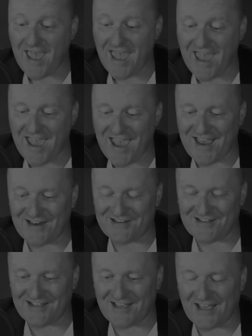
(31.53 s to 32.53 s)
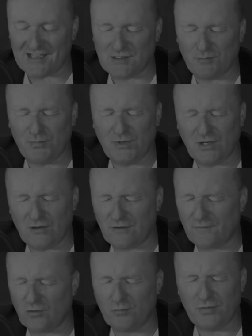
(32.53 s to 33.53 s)
and it's a
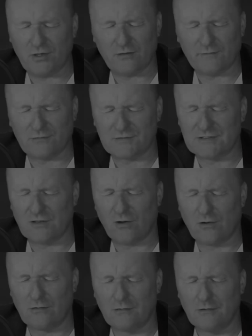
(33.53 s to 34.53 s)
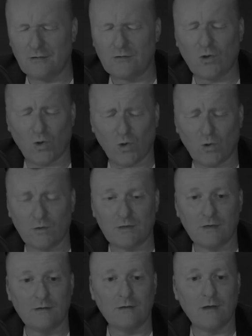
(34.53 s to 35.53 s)
beautiful, beautiful song called
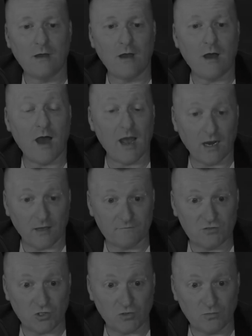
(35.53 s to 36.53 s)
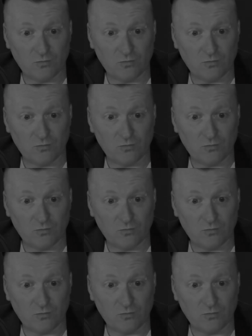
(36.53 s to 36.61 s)
I Loved You.